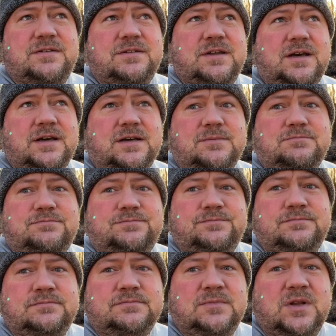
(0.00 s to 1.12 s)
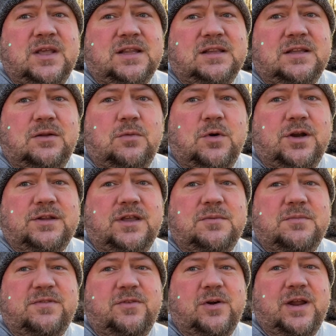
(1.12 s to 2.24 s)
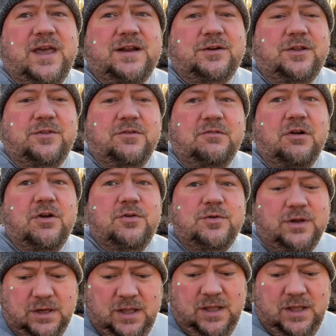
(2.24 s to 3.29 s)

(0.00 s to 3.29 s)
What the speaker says: Get a little work done before I head out on the road.